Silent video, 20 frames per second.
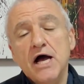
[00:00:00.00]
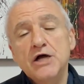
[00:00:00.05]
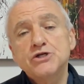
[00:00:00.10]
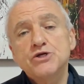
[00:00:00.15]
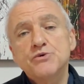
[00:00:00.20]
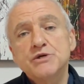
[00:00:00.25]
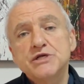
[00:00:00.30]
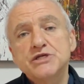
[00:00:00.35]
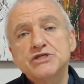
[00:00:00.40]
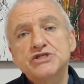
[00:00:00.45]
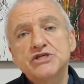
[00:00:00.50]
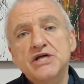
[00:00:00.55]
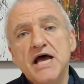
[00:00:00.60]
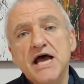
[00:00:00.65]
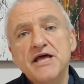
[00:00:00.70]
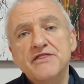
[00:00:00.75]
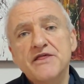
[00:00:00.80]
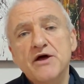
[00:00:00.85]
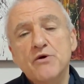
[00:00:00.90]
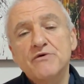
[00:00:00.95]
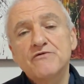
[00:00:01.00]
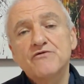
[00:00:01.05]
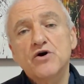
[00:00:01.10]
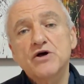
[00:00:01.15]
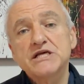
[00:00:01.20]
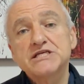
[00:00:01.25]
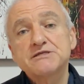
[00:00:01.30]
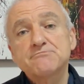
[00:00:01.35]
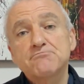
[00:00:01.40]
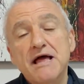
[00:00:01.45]
I do want to say that we've
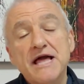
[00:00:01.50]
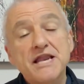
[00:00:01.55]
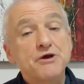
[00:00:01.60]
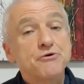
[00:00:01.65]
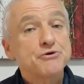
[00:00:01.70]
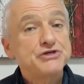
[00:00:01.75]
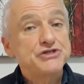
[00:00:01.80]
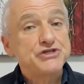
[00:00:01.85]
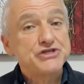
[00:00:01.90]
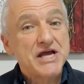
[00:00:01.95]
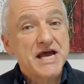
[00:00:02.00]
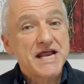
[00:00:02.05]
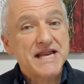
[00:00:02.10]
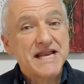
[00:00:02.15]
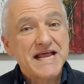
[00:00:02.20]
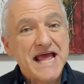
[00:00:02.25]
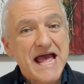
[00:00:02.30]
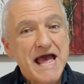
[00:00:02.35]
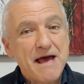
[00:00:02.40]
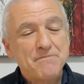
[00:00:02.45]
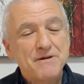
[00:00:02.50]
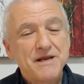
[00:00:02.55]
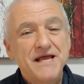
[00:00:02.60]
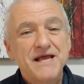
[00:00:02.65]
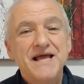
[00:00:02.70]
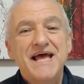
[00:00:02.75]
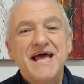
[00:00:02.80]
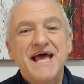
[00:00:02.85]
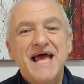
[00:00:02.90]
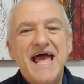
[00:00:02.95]
got Explaining Christianity
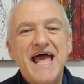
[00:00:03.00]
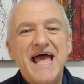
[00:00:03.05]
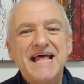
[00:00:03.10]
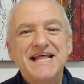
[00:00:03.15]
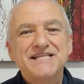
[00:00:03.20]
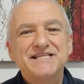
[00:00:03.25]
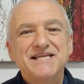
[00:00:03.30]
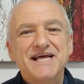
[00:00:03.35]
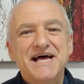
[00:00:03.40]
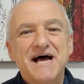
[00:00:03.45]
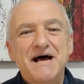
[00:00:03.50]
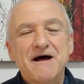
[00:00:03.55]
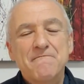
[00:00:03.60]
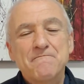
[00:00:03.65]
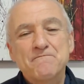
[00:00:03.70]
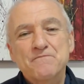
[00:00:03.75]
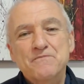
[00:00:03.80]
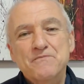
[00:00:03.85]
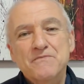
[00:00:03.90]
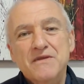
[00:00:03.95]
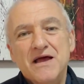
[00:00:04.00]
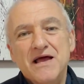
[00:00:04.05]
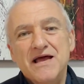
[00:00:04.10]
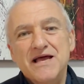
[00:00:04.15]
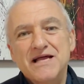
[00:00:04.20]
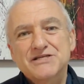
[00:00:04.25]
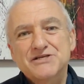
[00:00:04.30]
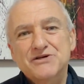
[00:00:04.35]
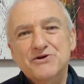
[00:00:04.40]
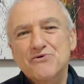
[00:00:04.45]
happening, and
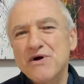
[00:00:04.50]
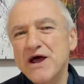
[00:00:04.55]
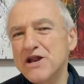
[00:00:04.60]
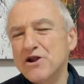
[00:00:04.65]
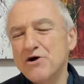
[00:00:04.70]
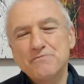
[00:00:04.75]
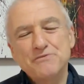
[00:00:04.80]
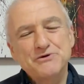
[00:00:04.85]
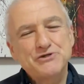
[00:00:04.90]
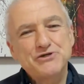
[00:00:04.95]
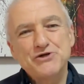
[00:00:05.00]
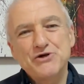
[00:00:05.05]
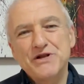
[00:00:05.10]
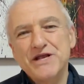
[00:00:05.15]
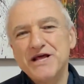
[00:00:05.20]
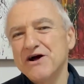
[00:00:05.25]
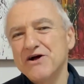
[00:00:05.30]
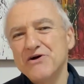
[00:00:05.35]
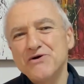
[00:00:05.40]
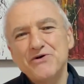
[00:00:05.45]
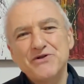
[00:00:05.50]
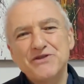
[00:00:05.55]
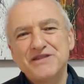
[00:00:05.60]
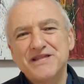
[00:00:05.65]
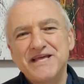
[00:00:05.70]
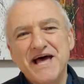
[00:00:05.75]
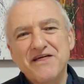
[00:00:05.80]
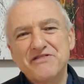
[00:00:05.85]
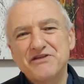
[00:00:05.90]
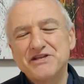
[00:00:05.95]
it's a great opportunity. I
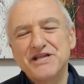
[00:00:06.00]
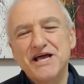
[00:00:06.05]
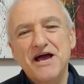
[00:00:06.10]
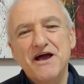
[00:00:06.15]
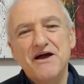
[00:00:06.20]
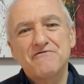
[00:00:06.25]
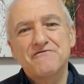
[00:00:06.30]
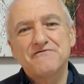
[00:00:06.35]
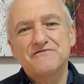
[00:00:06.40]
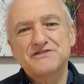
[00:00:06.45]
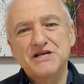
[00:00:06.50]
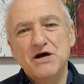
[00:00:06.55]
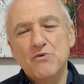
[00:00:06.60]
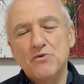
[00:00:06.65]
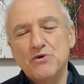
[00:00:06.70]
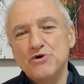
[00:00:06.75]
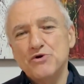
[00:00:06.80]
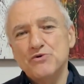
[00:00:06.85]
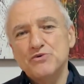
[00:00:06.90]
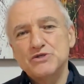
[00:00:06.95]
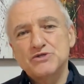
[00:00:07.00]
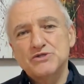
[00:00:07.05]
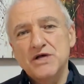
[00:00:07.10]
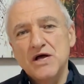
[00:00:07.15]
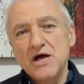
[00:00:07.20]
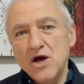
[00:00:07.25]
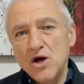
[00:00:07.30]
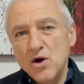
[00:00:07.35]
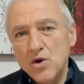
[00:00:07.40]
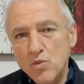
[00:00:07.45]
heard the other day of someone who
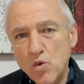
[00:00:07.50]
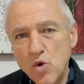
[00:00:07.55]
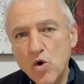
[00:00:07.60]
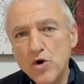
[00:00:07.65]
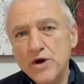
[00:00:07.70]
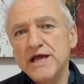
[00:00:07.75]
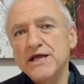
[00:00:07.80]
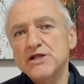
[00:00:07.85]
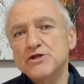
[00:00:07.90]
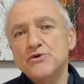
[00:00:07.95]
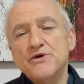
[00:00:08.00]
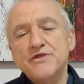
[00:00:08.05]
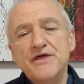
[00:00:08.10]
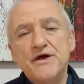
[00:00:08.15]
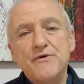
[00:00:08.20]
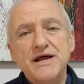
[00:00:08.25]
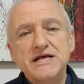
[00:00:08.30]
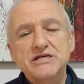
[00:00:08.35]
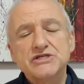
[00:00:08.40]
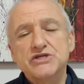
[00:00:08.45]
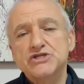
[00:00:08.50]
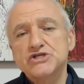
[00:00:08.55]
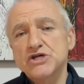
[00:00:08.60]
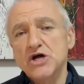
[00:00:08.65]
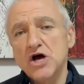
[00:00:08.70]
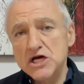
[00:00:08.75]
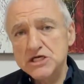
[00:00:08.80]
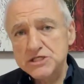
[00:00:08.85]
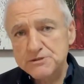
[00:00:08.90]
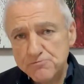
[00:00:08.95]
was walking, doing their
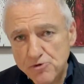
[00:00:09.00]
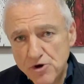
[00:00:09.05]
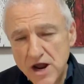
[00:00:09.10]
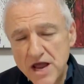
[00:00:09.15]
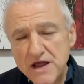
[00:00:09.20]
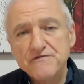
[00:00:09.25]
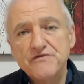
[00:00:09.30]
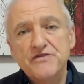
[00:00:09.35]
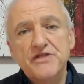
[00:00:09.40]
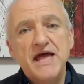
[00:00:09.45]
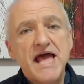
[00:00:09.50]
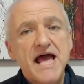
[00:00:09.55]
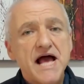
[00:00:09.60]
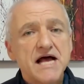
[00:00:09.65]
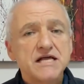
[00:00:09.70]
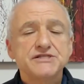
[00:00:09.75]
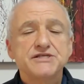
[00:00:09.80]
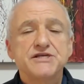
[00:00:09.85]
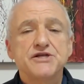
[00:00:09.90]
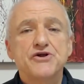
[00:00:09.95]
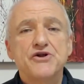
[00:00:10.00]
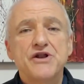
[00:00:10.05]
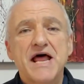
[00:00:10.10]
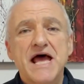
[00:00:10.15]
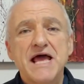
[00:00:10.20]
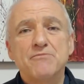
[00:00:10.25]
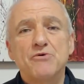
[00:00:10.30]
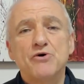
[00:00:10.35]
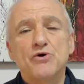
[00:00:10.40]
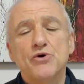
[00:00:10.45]
exercise, praying for the houses in a
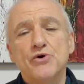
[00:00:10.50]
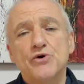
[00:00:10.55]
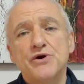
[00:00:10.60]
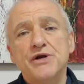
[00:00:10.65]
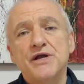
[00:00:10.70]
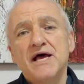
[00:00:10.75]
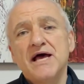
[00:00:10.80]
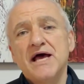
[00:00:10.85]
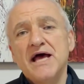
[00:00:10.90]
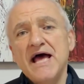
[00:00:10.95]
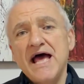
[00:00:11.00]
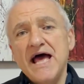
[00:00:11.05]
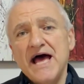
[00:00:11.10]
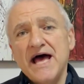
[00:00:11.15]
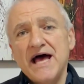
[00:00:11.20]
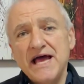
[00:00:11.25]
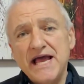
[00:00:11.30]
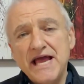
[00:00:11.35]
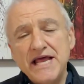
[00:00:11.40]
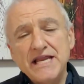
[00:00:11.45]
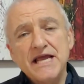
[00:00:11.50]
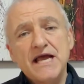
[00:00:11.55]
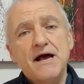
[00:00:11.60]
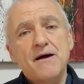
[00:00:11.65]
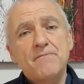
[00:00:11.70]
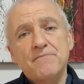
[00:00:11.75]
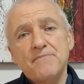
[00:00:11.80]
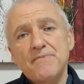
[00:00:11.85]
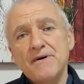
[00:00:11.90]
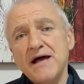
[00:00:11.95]
neighborhood, ending
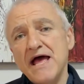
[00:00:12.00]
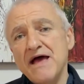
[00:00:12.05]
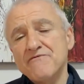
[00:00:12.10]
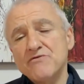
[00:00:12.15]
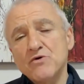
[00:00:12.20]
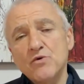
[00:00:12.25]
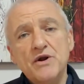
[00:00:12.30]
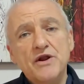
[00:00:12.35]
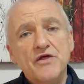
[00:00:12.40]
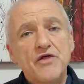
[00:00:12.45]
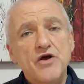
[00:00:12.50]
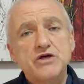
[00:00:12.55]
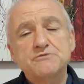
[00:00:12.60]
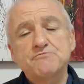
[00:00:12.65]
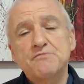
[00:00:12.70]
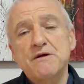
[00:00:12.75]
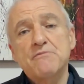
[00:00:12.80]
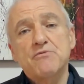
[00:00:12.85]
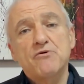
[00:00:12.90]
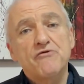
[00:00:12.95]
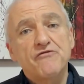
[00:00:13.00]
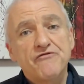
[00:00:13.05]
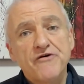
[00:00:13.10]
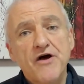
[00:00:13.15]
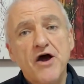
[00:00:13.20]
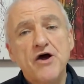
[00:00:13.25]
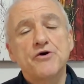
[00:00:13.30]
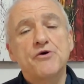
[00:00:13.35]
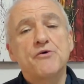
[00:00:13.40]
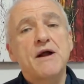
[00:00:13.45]
up having one of those people
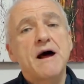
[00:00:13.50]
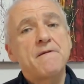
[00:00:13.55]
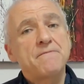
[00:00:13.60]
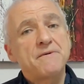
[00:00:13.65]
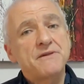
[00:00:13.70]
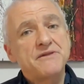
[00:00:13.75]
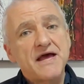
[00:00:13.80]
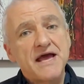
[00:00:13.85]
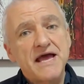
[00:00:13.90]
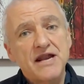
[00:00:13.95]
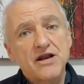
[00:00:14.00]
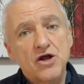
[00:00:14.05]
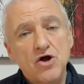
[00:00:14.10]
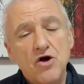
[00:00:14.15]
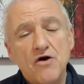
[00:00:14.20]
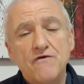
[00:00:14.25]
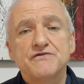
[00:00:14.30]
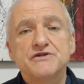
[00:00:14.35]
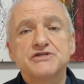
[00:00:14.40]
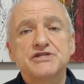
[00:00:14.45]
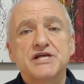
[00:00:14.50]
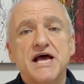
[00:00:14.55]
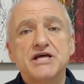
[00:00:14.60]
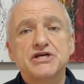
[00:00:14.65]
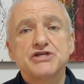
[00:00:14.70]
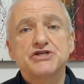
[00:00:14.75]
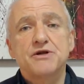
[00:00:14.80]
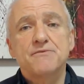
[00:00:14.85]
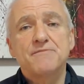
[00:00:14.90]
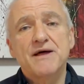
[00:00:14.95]
phone her up, and they had a
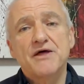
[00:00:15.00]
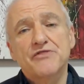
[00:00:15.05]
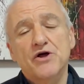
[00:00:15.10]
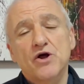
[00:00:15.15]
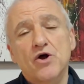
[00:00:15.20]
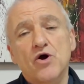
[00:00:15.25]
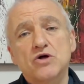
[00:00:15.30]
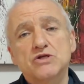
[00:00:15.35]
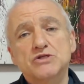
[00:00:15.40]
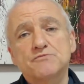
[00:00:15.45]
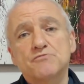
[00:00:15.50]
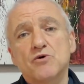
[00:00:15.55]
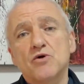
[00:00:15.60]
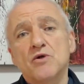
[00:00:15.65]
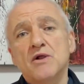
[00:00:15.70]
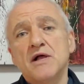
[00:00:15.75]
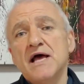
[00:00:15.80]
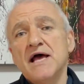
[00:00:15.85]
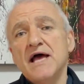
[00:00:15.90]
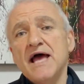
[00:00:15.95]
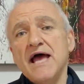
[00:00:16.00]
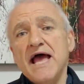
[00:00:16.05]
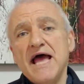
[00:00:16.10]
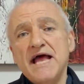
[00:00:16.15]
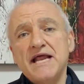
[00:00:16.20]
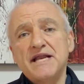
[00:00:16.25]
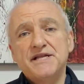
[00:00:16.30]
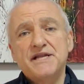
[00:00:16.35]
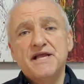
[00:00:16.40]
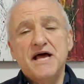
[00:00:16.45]
conversation about the gospel,
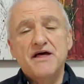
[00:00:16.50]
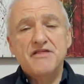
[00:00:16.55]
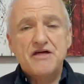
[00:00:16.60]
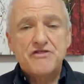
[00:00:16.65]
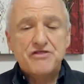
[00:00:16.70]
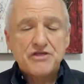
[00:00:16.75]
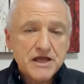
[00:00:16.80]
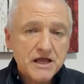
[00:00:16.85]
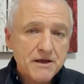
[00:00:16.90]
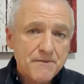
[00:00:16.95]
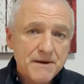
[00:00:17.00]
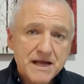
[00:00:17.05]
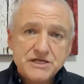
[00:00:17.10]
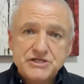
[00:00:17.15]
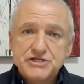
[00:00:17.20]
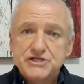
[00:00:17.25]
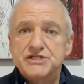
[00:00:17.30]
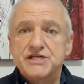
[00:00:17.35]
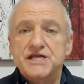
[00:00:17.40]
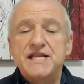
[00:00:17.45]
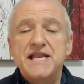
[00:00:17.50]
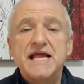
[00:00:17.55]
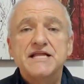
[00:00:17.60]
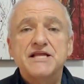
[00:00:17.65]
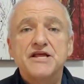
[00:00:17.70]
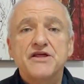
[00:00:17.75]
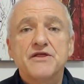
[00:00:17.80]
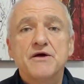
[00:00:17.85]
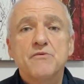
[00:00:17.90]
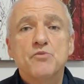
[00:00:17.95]
and they're thinking about just
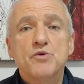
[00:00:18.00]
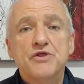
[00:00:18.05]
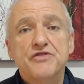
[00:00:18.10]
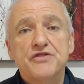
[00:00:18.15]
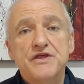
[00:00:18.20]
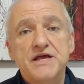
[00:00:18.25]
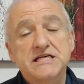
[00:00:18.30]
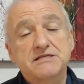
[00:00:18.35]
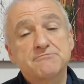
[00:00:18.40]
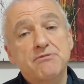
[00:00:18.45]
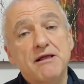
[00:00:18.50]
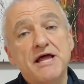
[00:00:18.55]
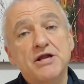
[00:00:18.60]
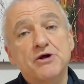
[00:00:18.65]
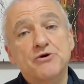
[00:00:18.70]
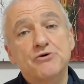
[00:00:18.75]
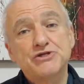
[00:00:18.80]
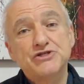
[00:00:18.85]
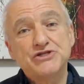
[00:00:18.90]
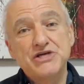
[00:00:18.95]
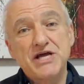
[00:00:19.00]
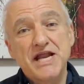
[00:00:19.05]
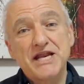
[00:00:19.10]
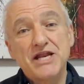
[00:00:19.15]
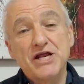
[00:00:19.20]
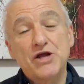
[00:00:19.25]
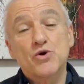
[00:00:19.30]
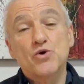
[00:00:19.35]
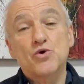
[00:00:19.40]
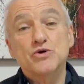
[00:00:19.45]
connecting them with the Explaining
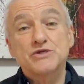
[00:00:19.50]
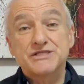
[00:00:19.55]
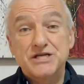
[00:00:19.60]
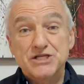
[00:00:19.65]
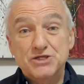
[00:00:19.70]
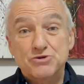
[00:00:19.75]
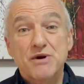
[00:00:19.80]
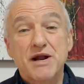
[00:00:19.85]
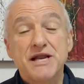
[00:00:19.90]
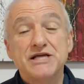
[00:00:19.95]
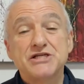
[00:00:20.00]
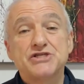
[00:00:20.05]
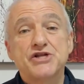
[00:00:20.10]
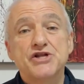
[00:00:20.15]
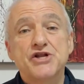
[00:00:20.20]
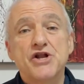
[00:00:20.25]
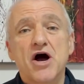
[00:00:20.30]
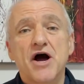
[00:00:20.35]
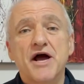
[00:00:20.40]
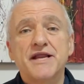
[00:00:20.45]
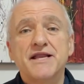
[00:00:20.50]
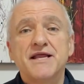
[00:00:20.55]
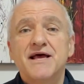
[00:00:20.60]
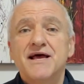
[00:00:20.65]
Christianity course that's running tonight.